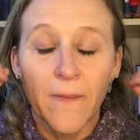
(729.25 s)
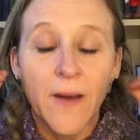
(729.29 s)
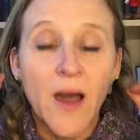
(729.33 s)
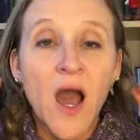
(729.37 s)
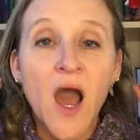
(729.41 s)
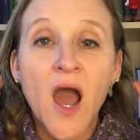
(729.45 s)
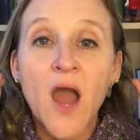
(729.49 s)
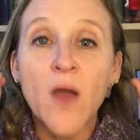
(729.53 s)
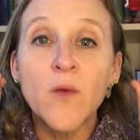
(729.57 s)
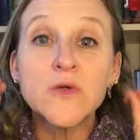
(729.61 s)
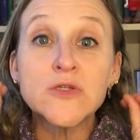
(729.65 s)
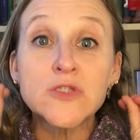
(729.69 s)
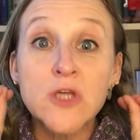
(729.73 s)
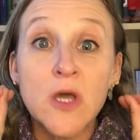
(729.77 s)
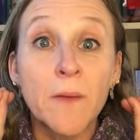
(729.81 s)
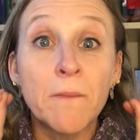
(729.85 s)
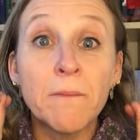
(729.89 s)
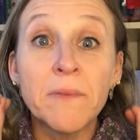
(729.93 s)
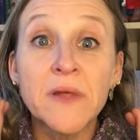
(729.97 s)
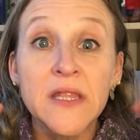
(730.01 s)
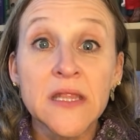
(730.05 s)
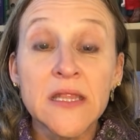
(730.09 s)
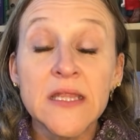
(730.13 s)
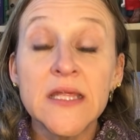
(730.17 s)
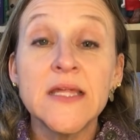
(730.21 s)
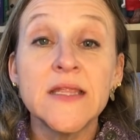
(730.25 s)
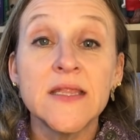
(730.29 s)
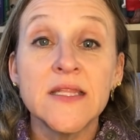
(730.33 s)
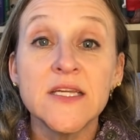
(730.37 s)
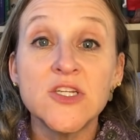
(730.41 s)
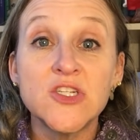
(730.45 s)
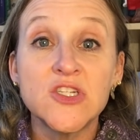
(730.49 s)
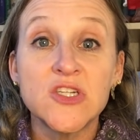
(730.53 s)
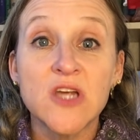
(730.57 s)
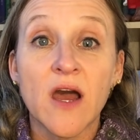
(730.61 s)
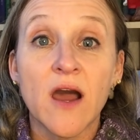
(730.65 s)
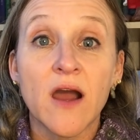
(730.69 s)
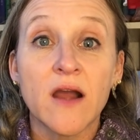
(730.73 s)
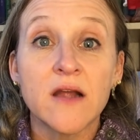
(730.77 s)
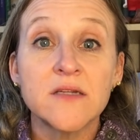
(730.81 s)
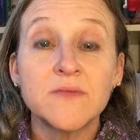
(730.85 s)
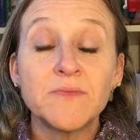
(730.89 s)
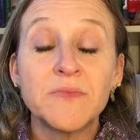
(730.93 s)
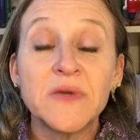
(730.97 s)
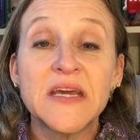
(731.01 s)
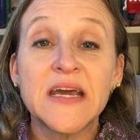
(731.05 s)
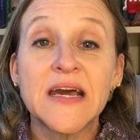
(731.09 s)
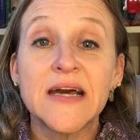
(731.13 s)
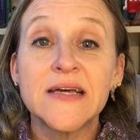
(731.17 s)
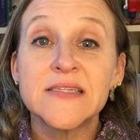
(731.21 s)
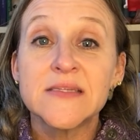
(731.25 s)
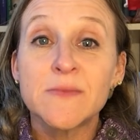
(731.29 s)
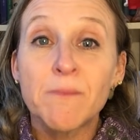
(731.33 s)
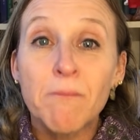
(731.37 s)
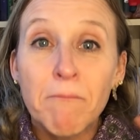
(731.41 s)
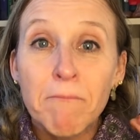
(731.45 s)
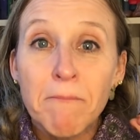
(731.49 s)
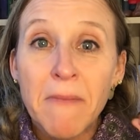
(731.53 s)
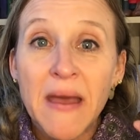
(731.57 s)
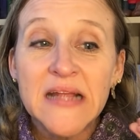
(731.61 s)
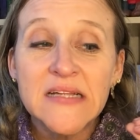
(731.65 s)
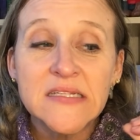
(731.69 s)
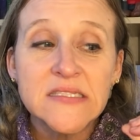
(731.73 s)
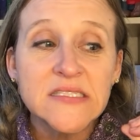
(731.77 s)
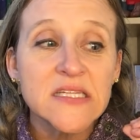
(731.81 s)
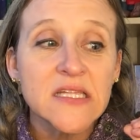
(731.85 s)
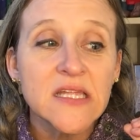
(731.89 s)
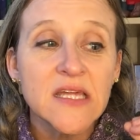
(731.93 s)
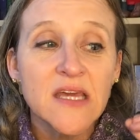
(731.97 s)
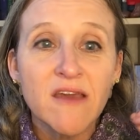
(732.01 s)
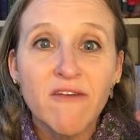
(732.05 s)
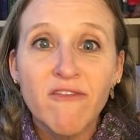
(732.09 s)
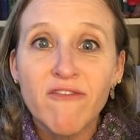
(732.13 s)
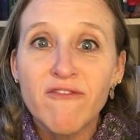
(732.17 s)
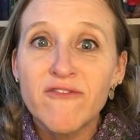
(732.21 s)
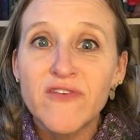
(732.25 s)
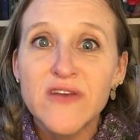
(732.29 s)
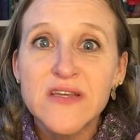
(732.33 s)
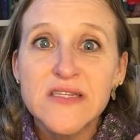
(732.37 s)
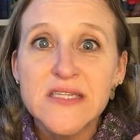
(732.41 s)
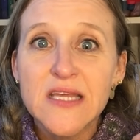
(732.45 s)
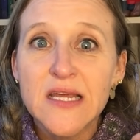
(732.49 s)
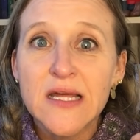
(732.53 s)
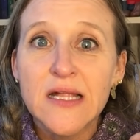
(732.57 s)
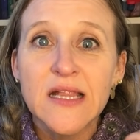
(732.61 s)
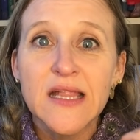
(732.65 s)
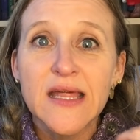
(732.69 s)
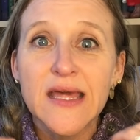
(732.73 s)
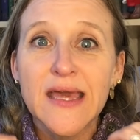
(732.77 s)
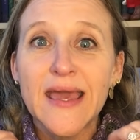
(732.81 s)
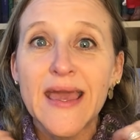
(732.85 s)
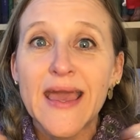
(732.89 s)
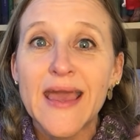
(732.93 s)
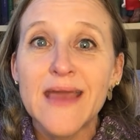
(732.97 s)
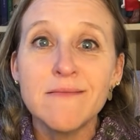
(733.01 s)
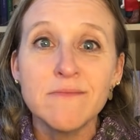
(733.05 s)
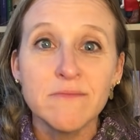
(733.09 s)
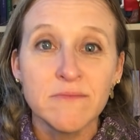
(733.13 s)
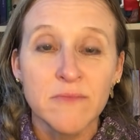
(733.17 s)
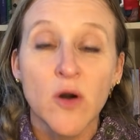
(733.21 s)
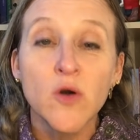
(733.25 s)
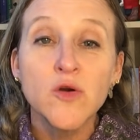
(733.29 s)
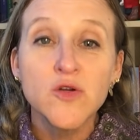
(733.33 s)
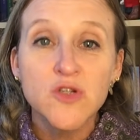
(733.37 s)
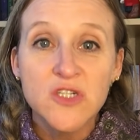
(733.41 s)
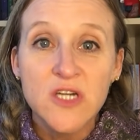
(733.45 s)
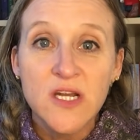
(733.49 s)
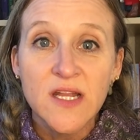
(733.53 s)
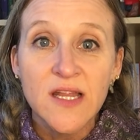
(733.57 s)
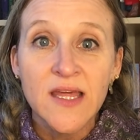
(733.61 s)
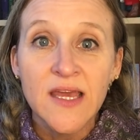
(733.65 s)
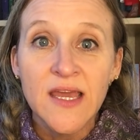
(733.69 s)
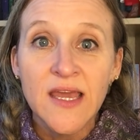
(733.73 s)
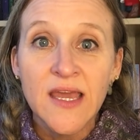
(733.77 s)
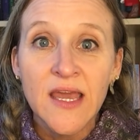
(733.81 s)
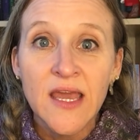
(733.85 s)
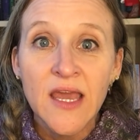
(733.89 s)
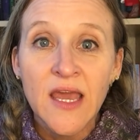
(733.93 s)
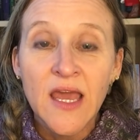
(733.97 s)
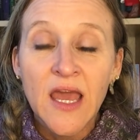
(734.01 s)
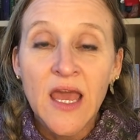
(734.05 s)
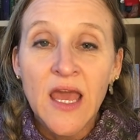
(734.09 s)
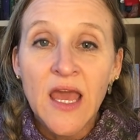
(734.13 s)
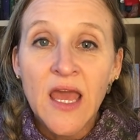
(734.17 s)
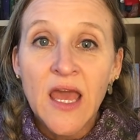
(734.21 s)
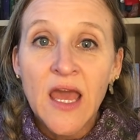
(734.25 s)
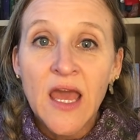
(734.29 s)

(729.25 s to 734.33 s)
I was completely shocked because mentally, physically, emotionally,